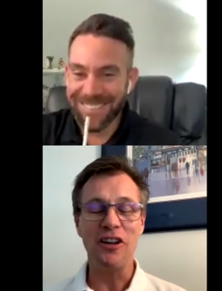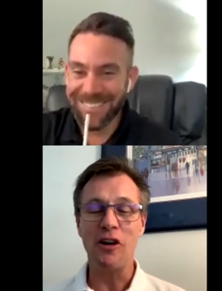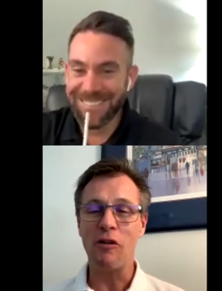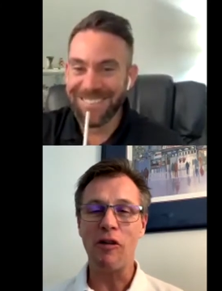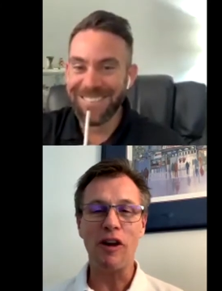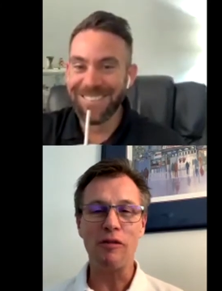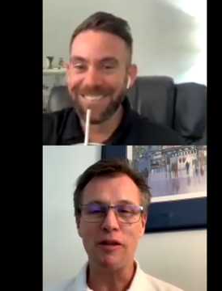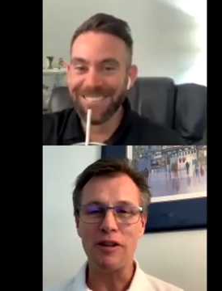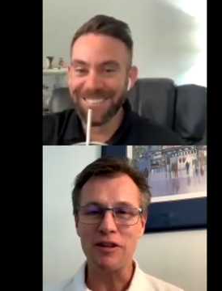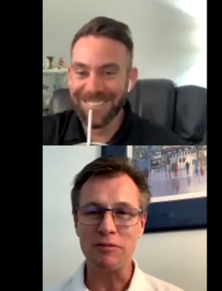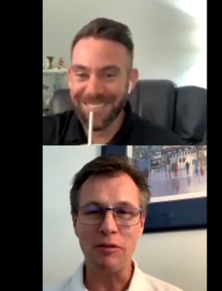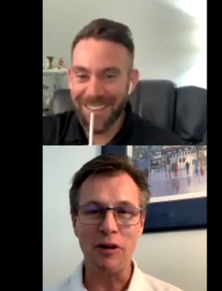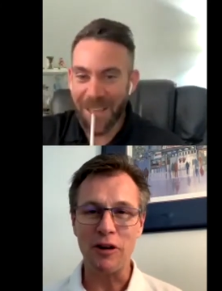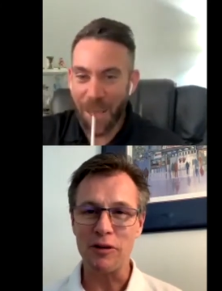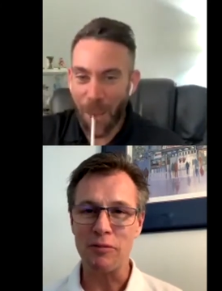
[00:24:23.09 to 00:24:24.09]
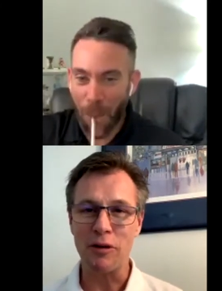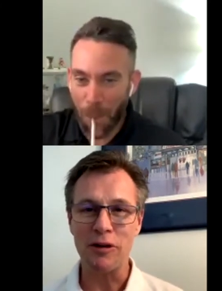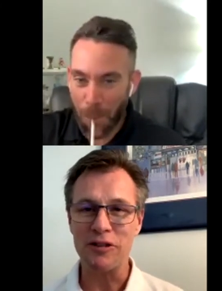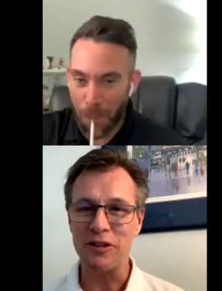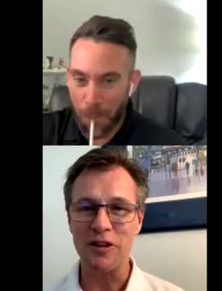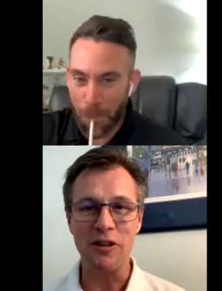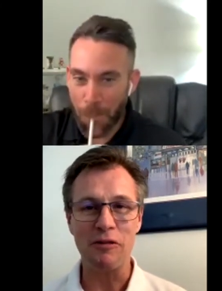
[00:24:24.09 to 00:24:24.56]
Speaker 1: want to be the smartest
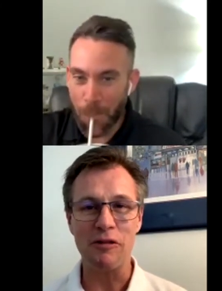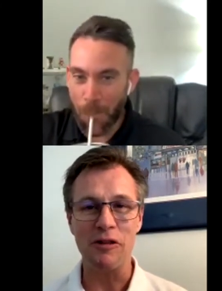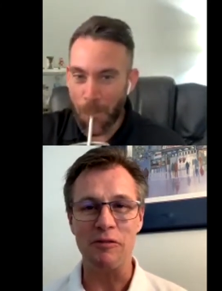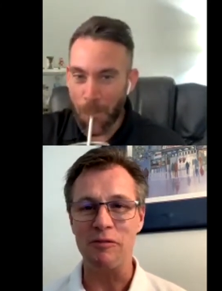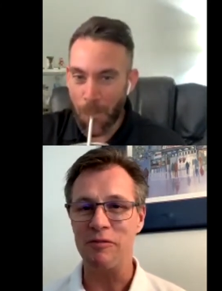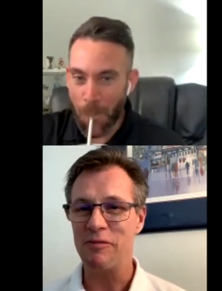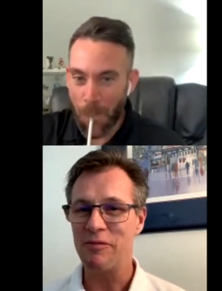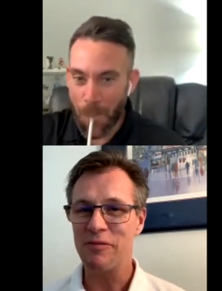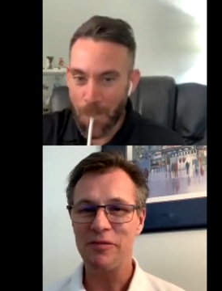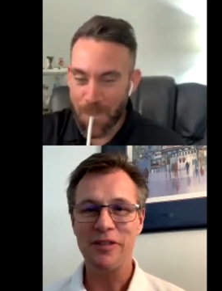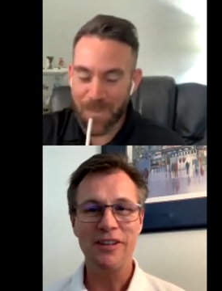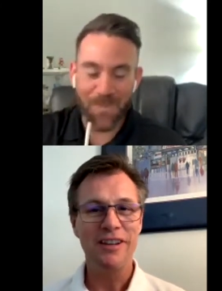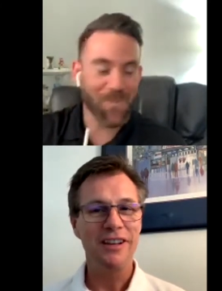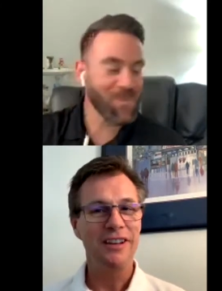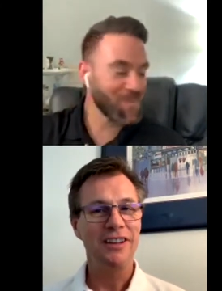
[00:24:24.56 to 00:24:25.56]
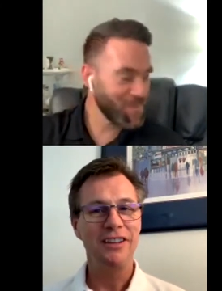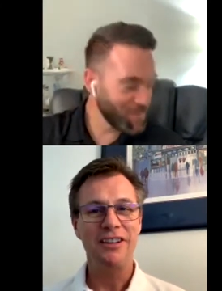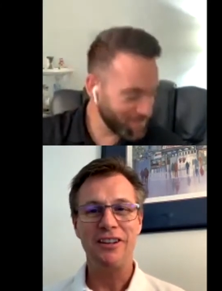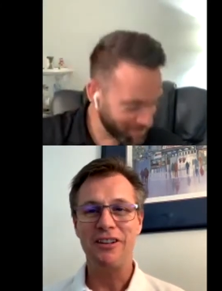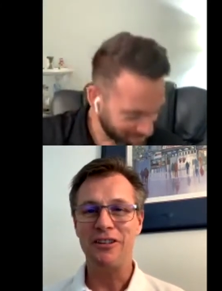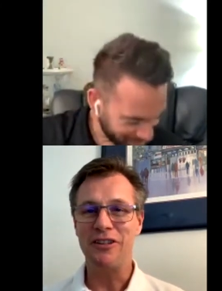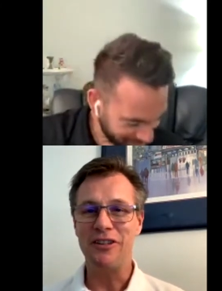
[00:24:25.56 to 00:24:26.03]
person in the room.
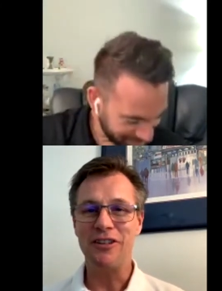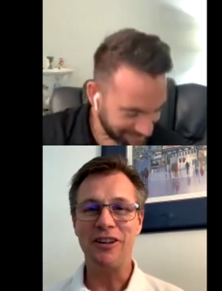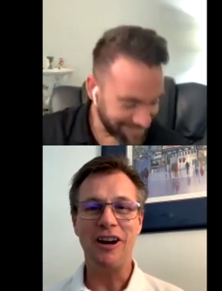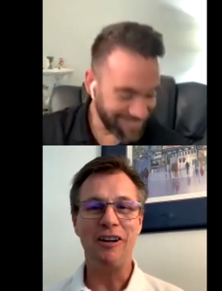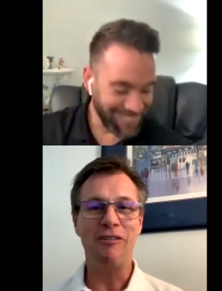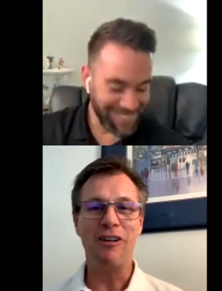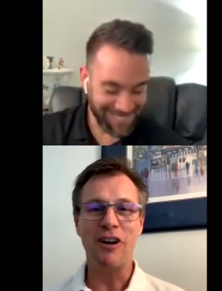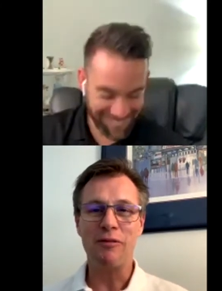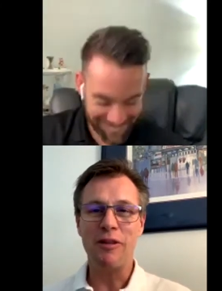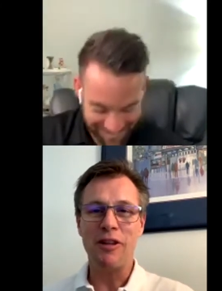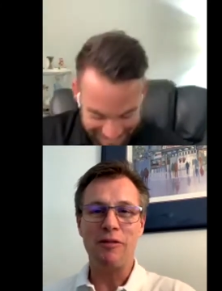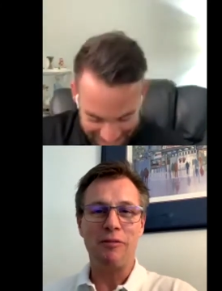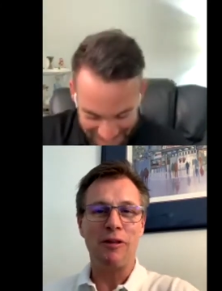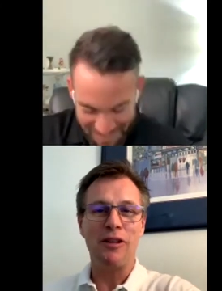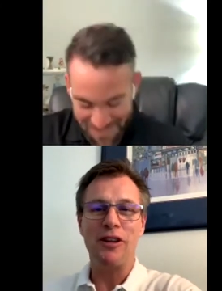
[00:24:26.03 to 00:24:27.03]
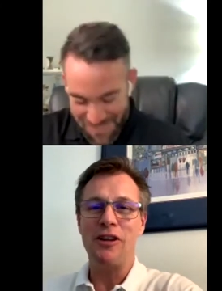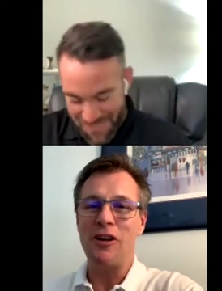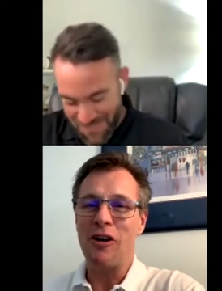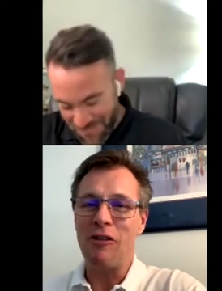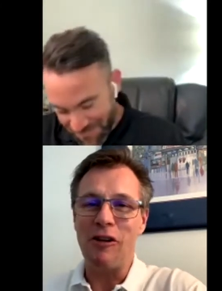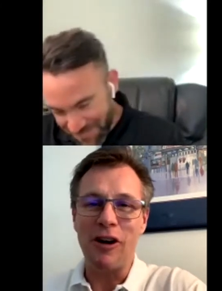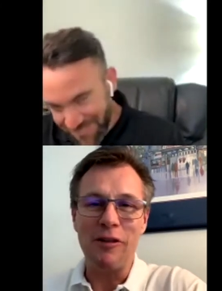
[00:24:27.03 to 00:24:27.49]
You do not want to be the per you
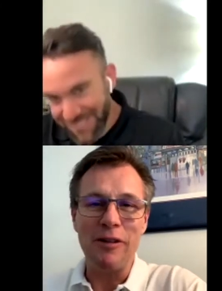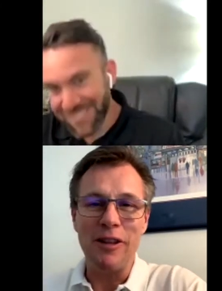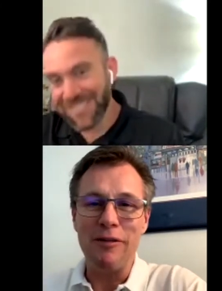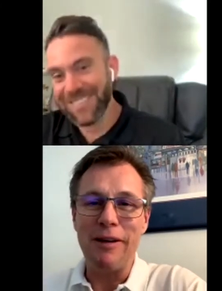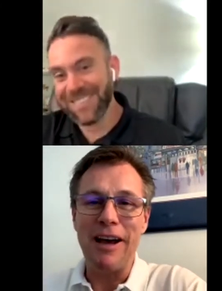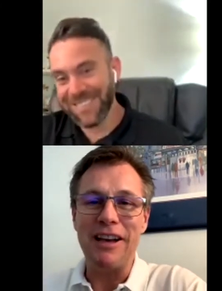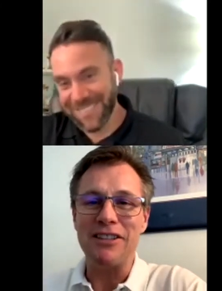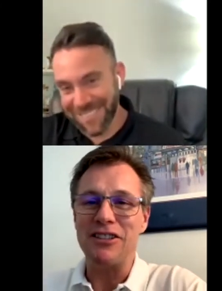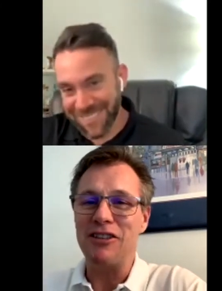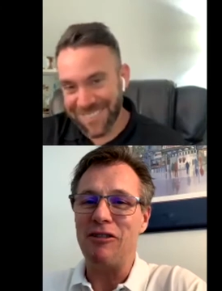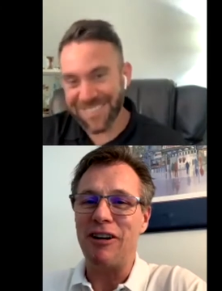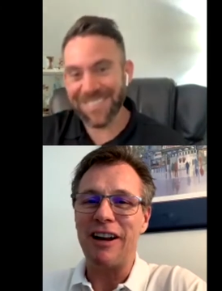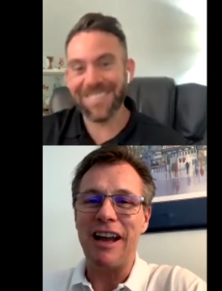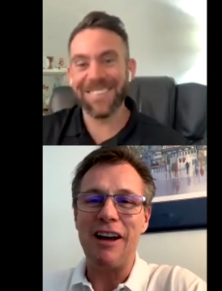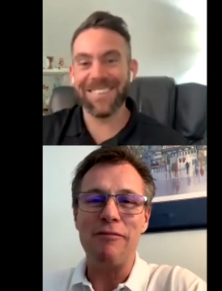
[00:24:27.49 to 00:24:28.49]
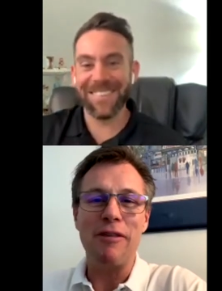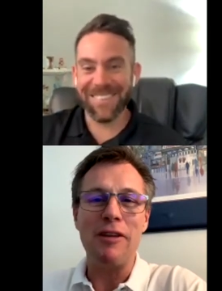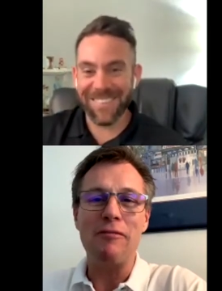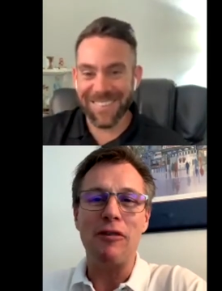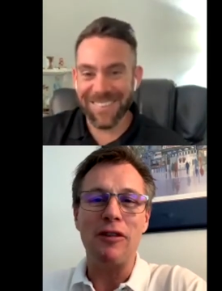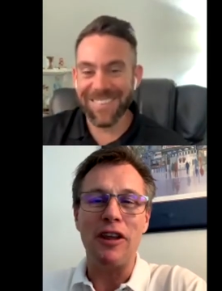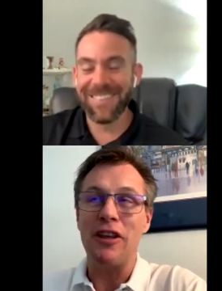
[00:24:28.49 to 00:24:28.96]
don't want to be the best. You want to have
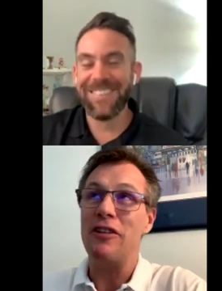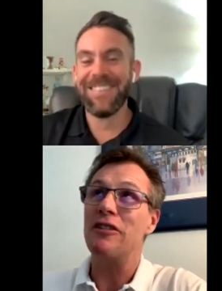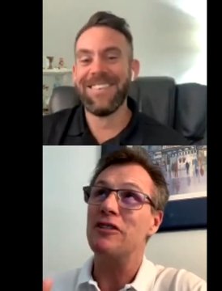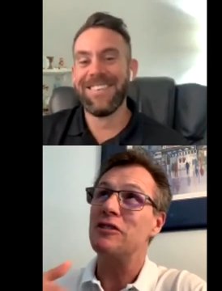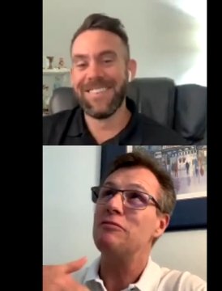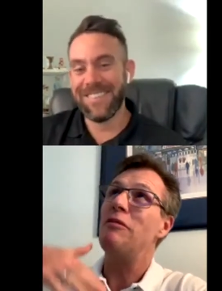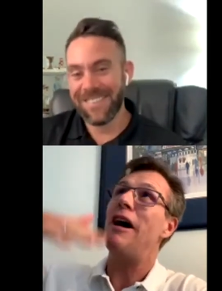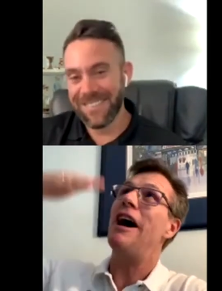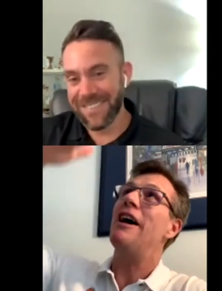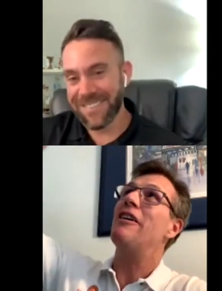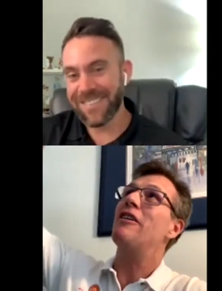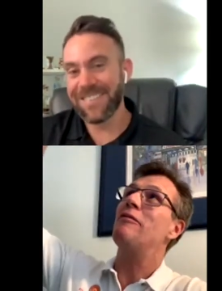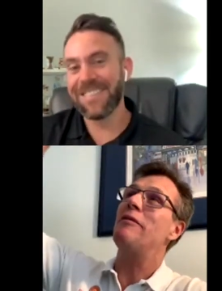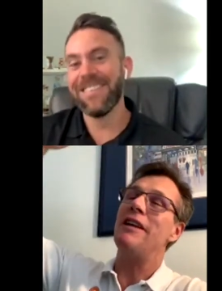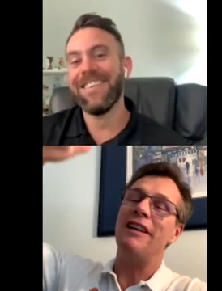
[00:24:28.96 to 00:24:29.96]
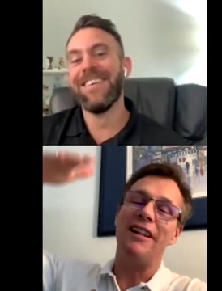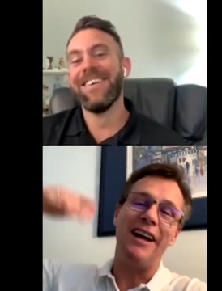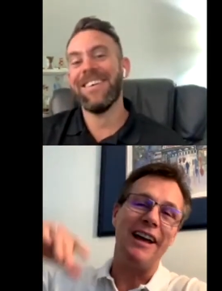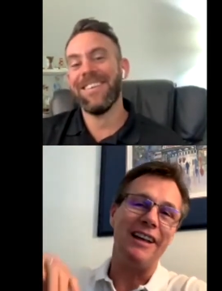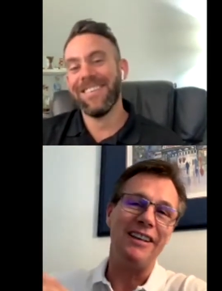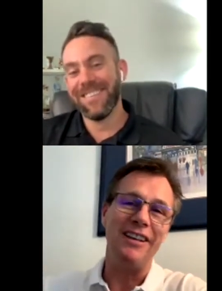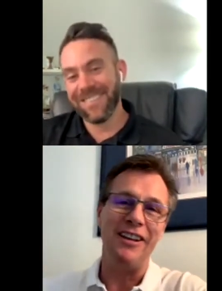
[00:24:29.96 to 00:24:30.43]
people that you aspire to be
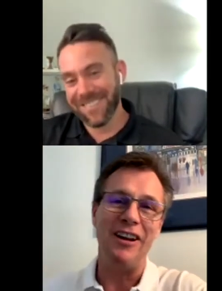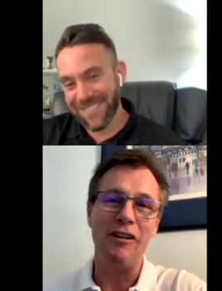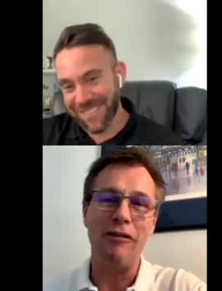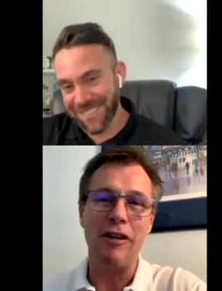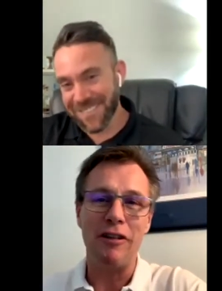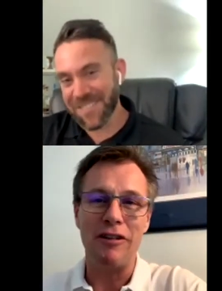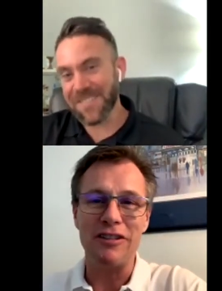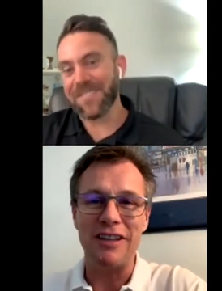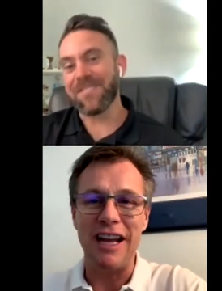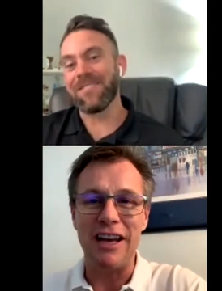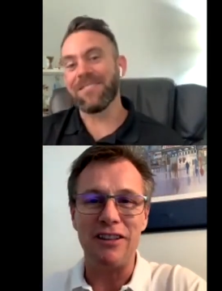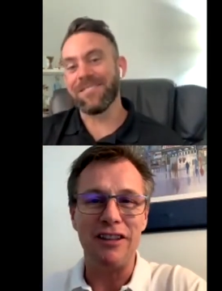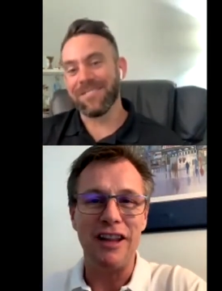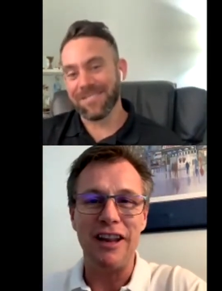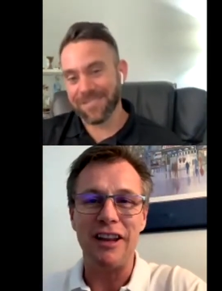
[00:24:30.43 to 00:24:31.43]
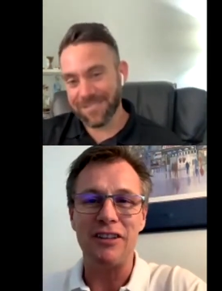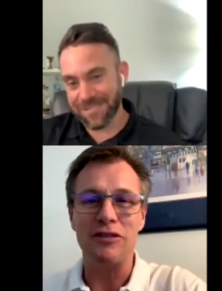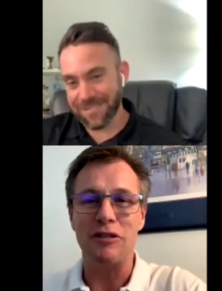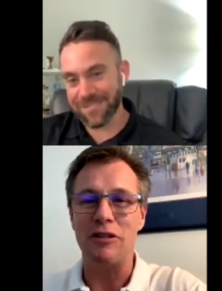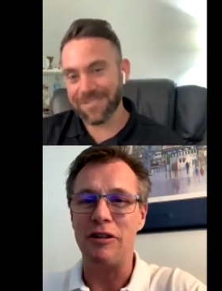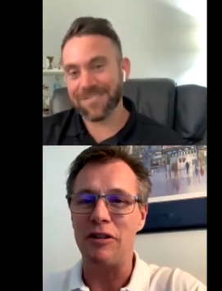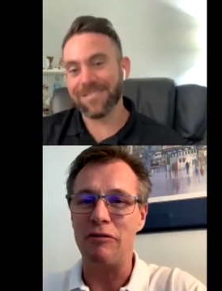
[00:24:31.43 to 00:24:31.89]
like, you know, whether it's in athletics
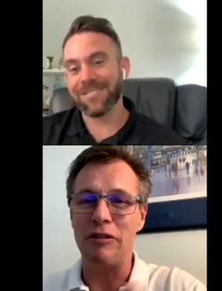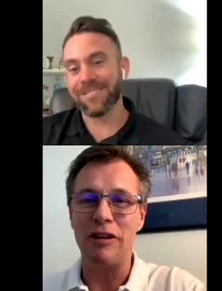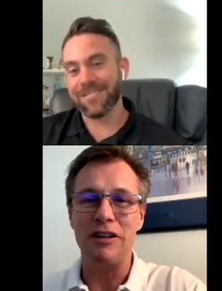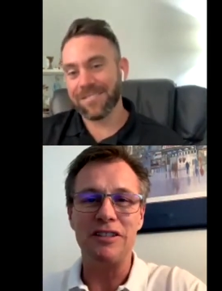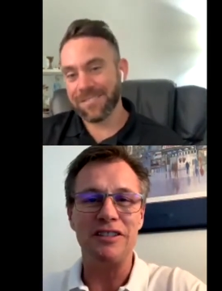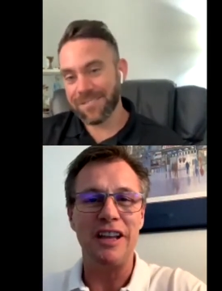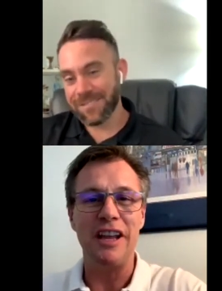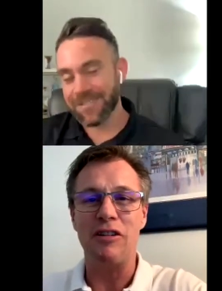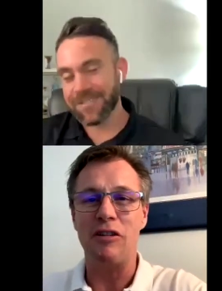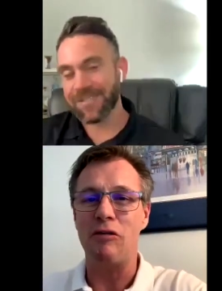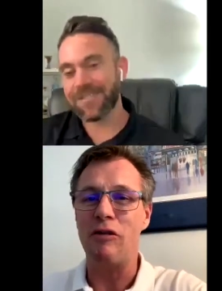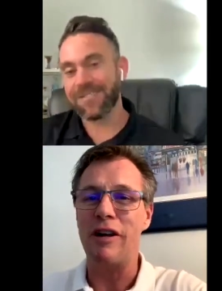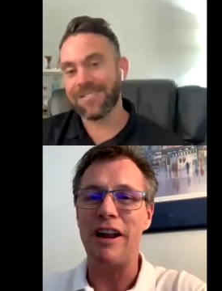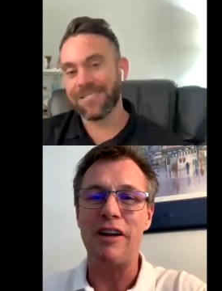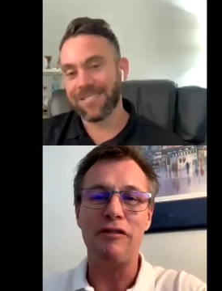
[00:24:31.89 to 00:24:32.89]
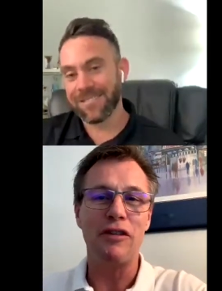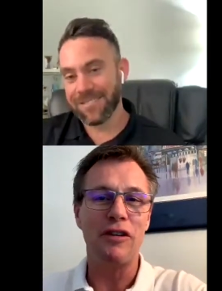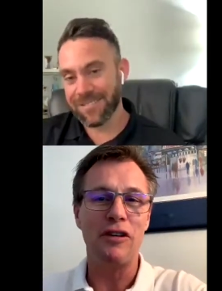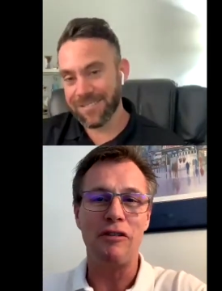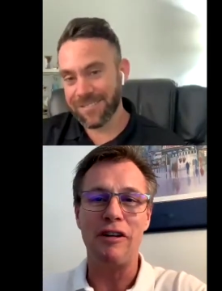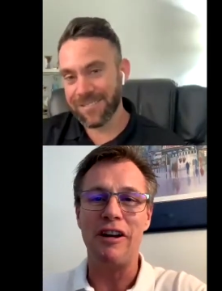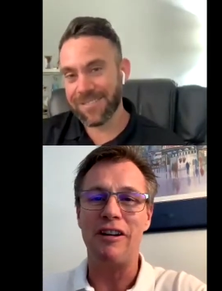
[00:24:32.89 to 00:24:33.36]
or in real estate or whatever
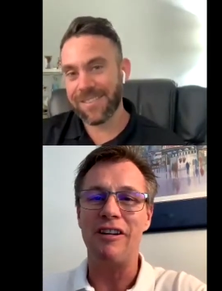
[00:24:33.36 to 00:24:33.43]
career.